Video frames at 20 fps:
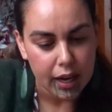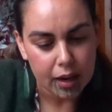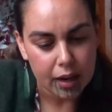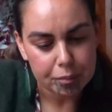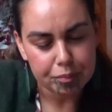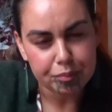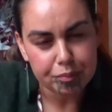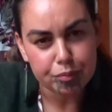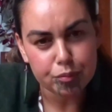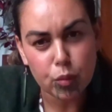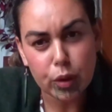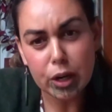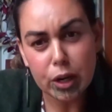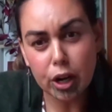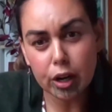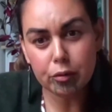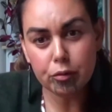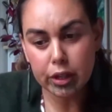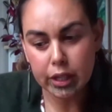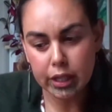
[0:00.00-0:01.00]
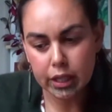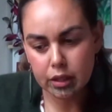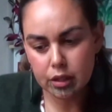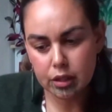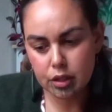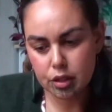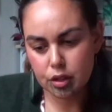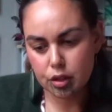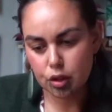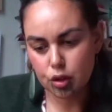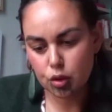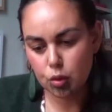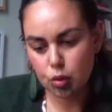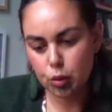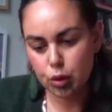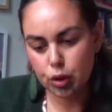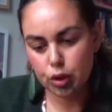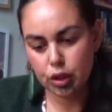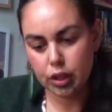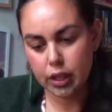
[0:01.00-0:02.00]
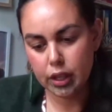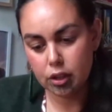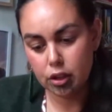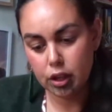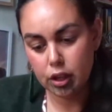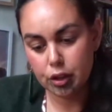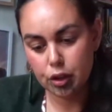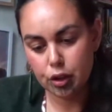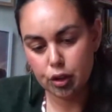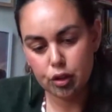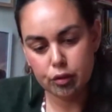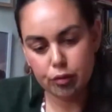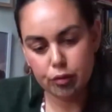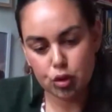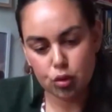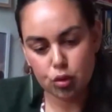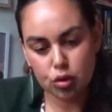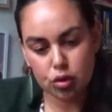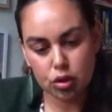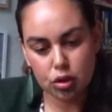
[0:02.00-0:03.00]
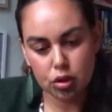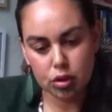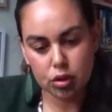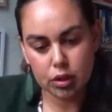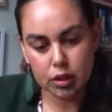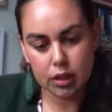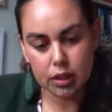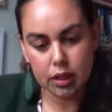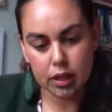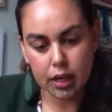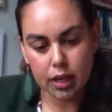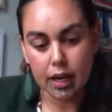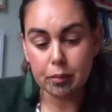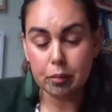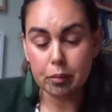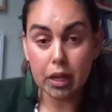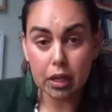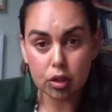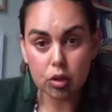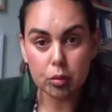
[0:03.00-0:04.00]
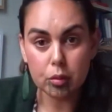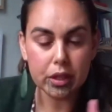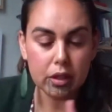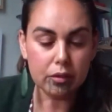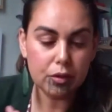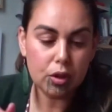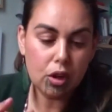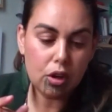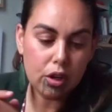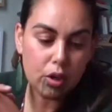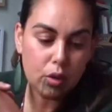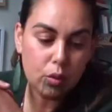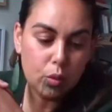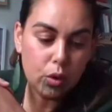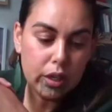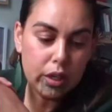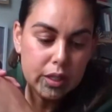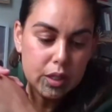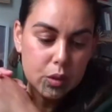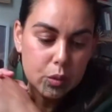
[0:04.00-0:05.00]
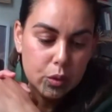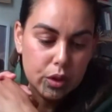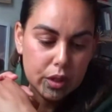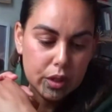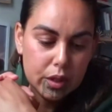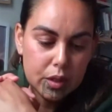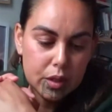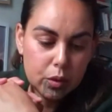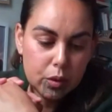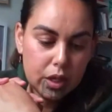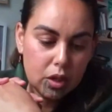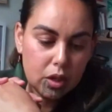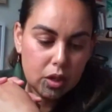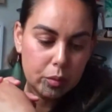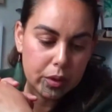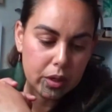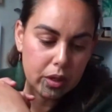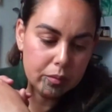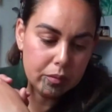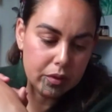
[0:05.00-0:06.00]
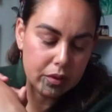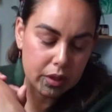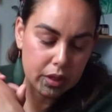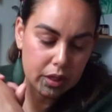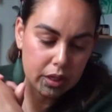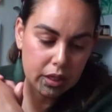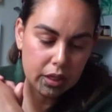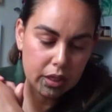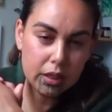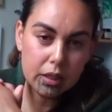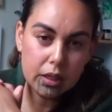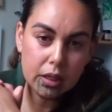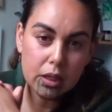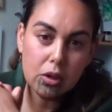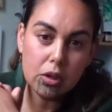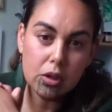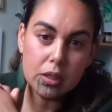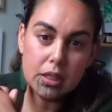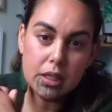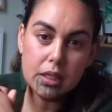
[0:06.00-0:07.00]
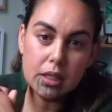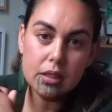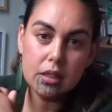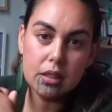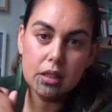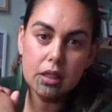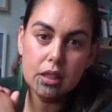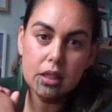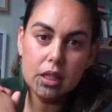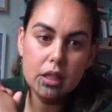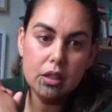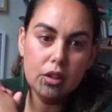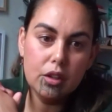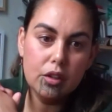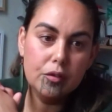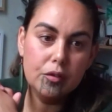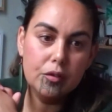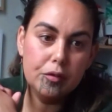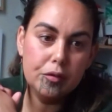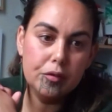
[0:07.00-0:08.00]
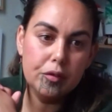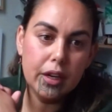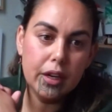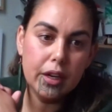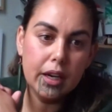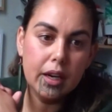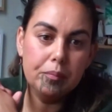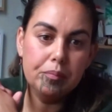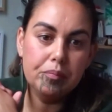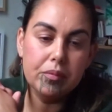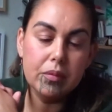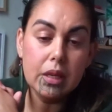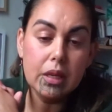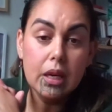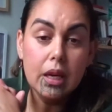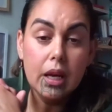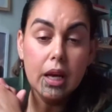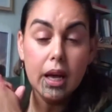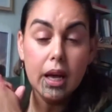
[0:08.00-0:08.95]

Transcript: um, when I read your work, and I know you've drawn on um, a little bit of Kyle Whyte's work as well, but I'm thinking in the context again of um,